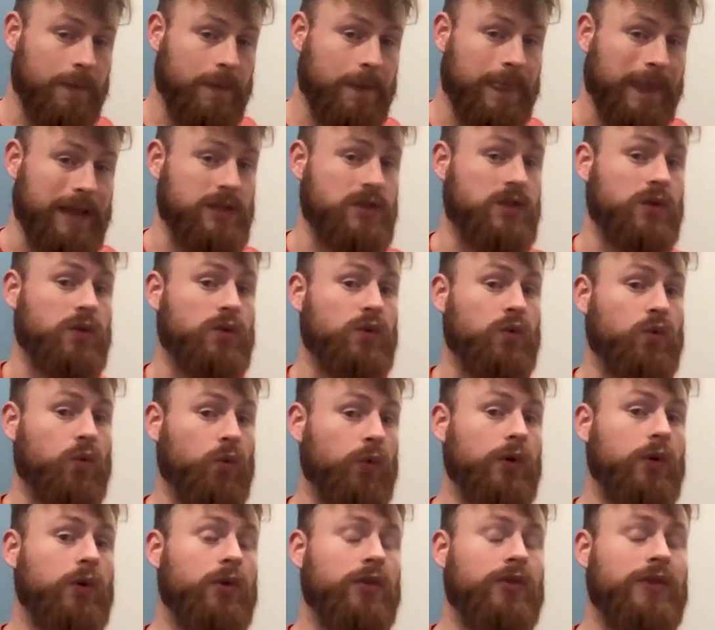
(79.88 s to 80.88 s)
And so the
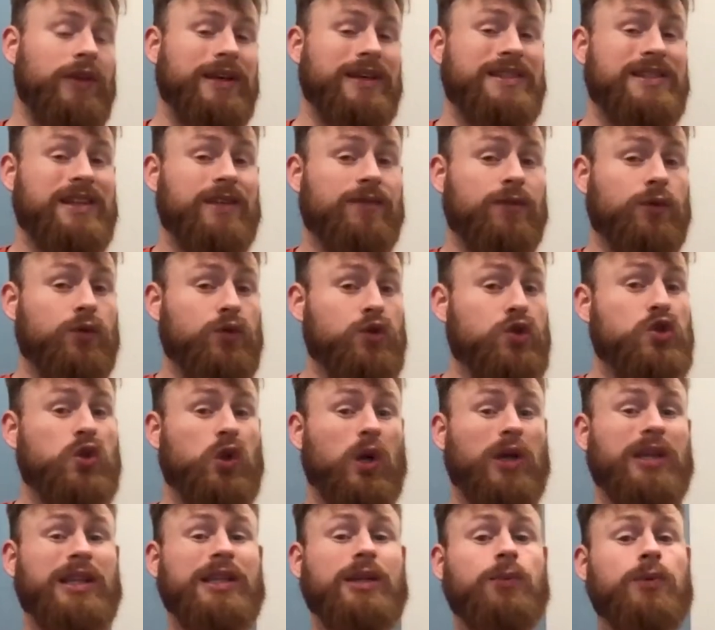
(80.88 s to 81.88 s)
real thing is, if you're
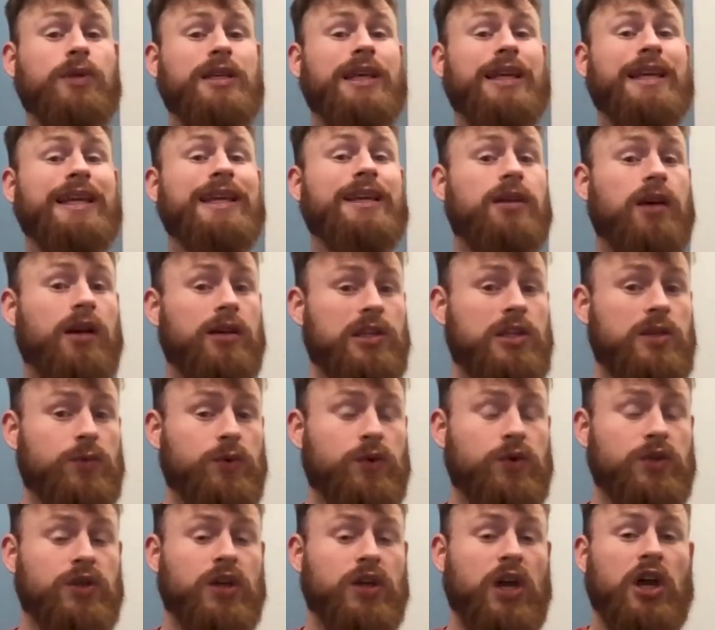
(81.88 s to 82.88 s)
struggling with getting
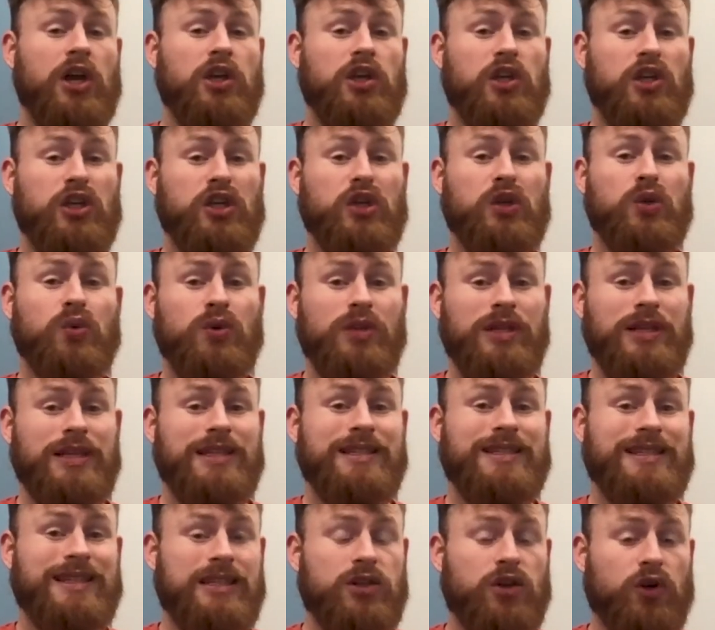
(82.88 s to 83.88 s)
customers, you need
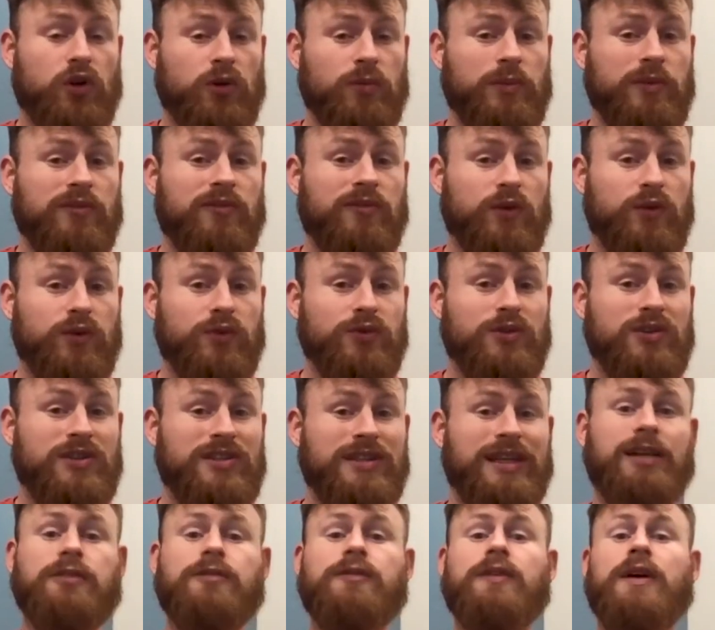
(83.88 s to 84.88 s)
to determine for
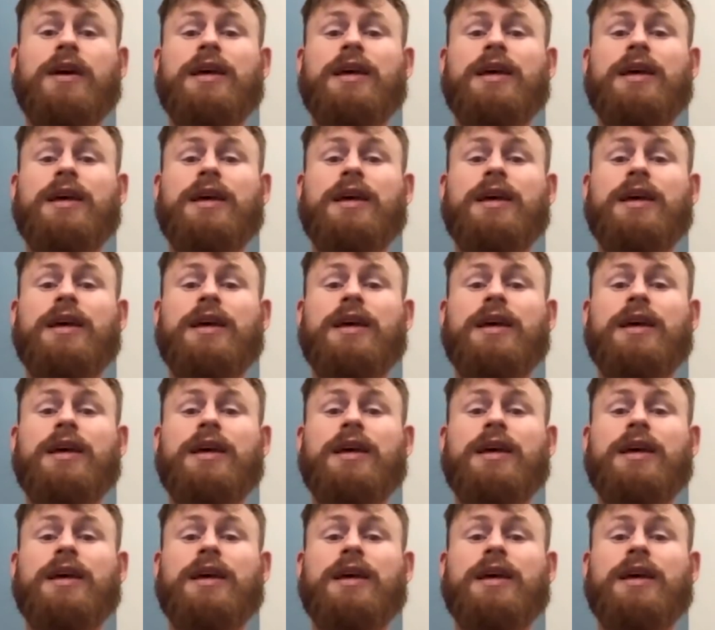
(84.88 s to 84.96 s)
yourself,